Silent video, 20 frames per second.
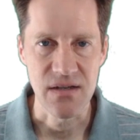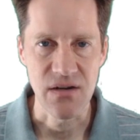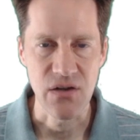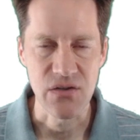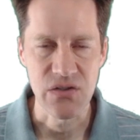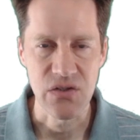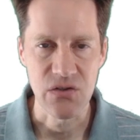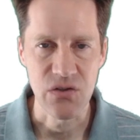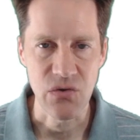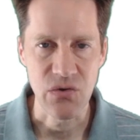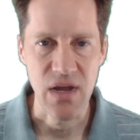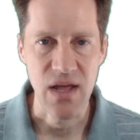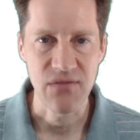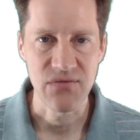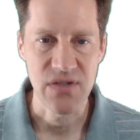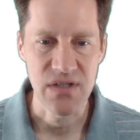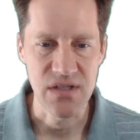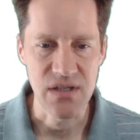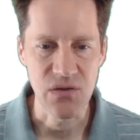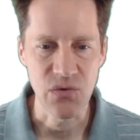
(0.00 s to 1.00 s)
and also don't
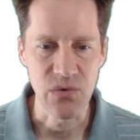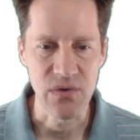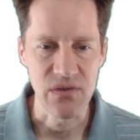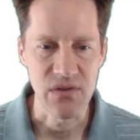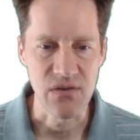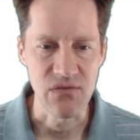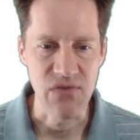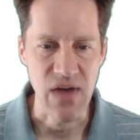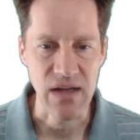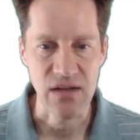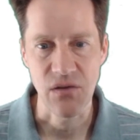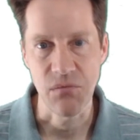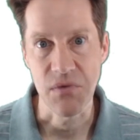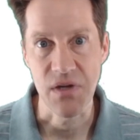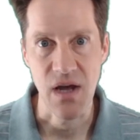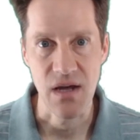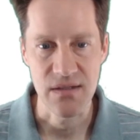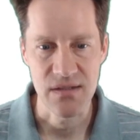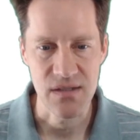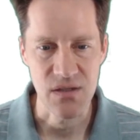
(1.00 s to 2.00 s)
have to deal with the vacuum
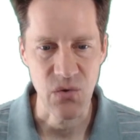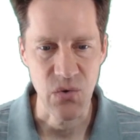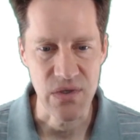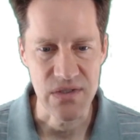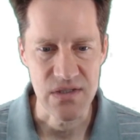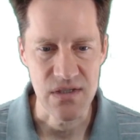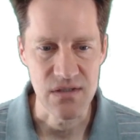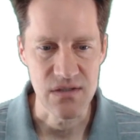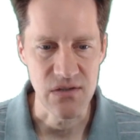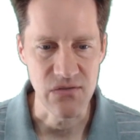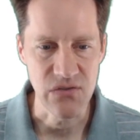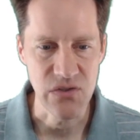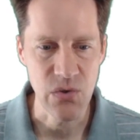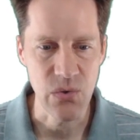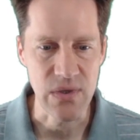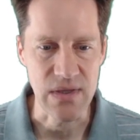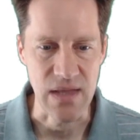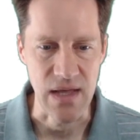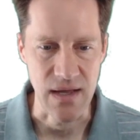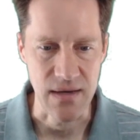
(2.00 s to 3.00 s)
consequences of
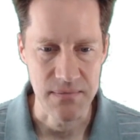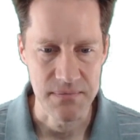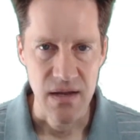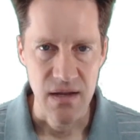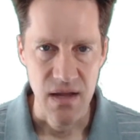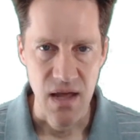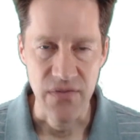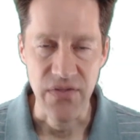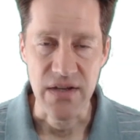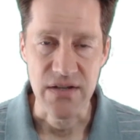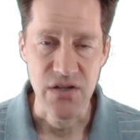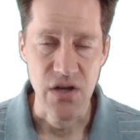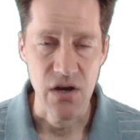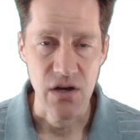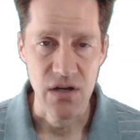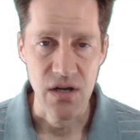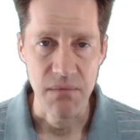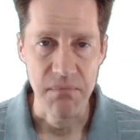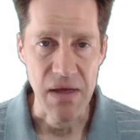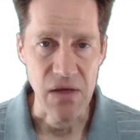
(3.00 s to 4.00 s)
doing that. And they
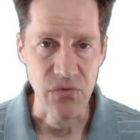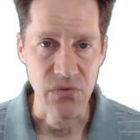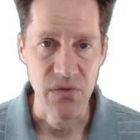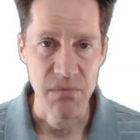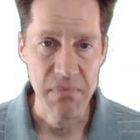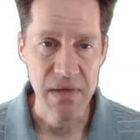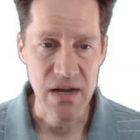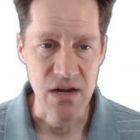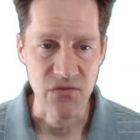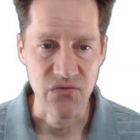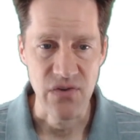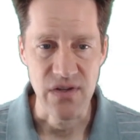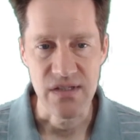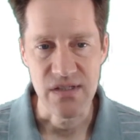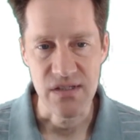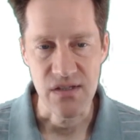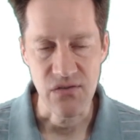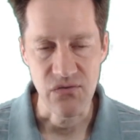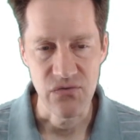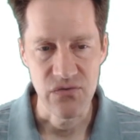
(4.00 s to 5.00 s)
talk about the
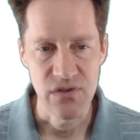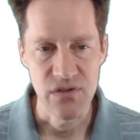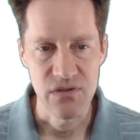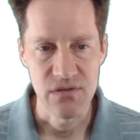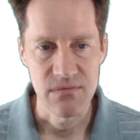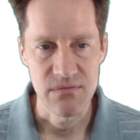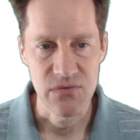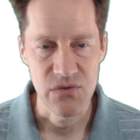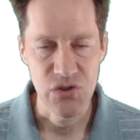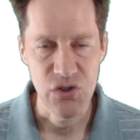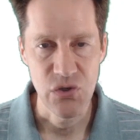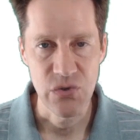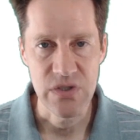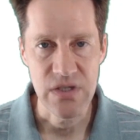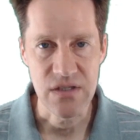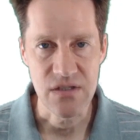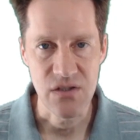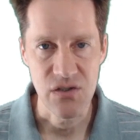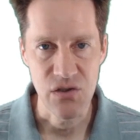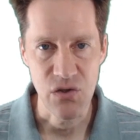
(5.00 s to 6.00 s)
benefits of
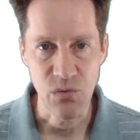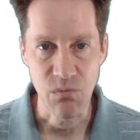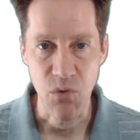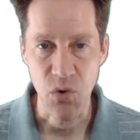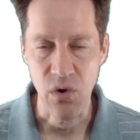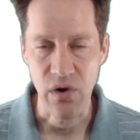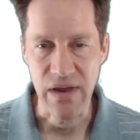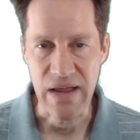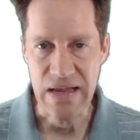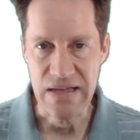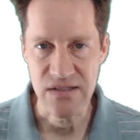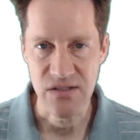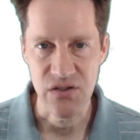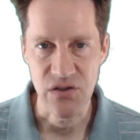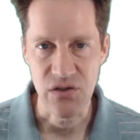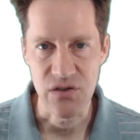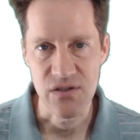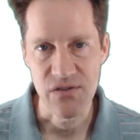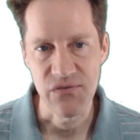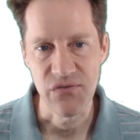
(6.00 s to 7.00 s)
choosing to do more
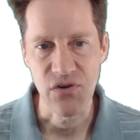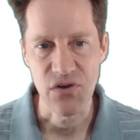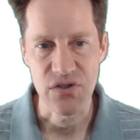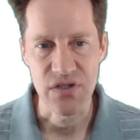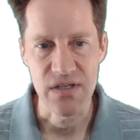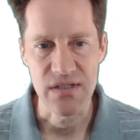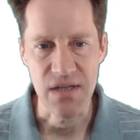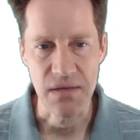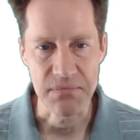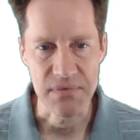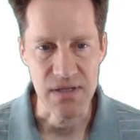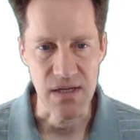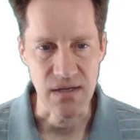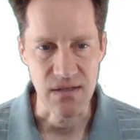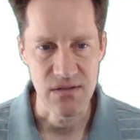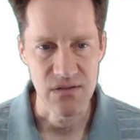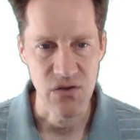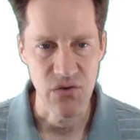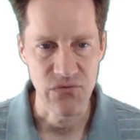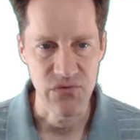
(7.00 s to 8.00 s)
inserts versus
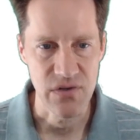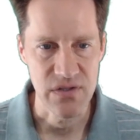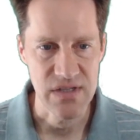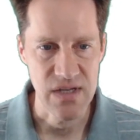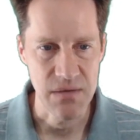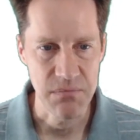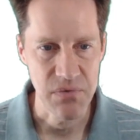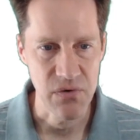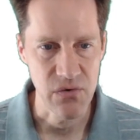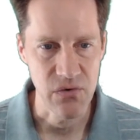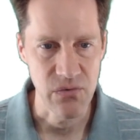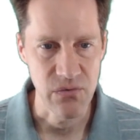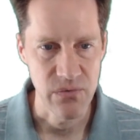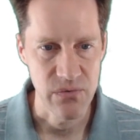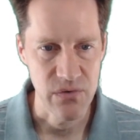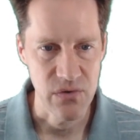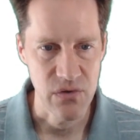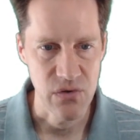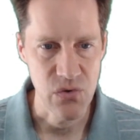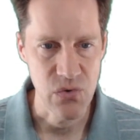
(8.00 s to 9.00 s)
updates. So for example,
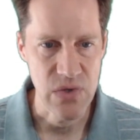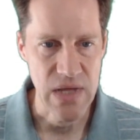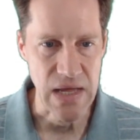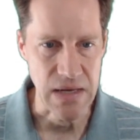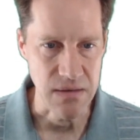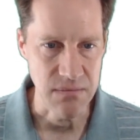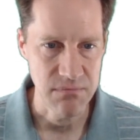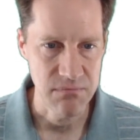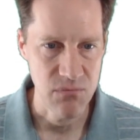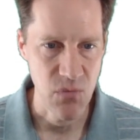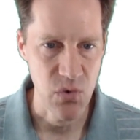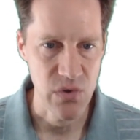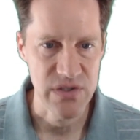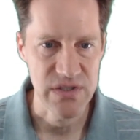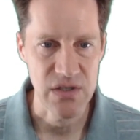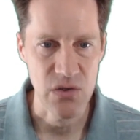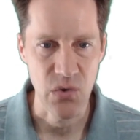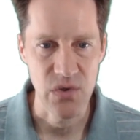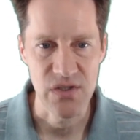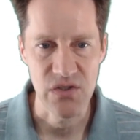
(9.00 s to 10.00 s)
you get more
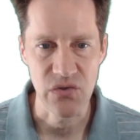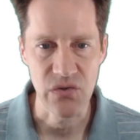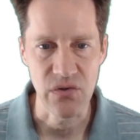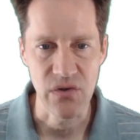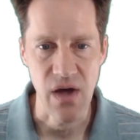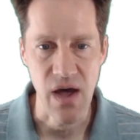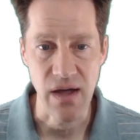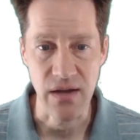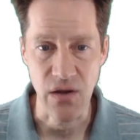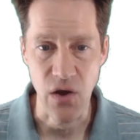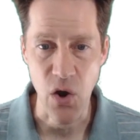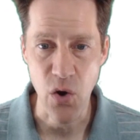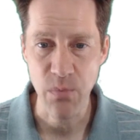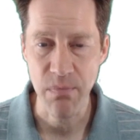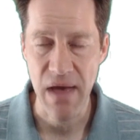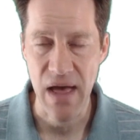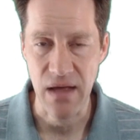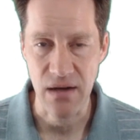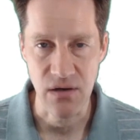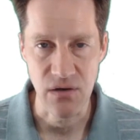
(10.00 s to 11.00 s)
sequential I/O
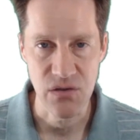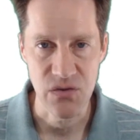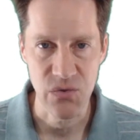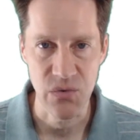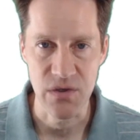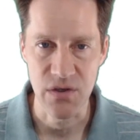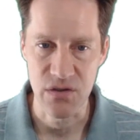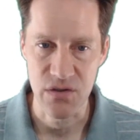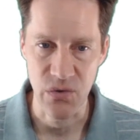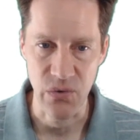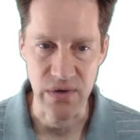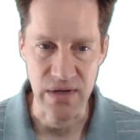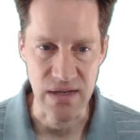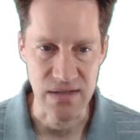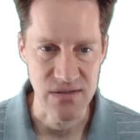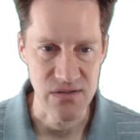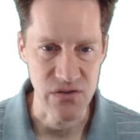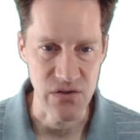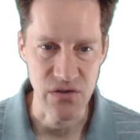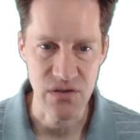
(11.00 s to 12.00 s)
patterns when you're doing
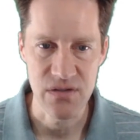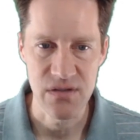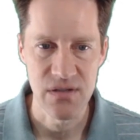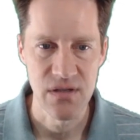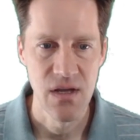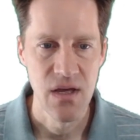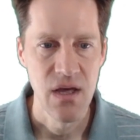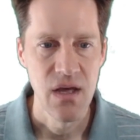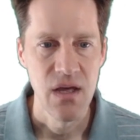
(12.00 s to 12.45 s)
inserts.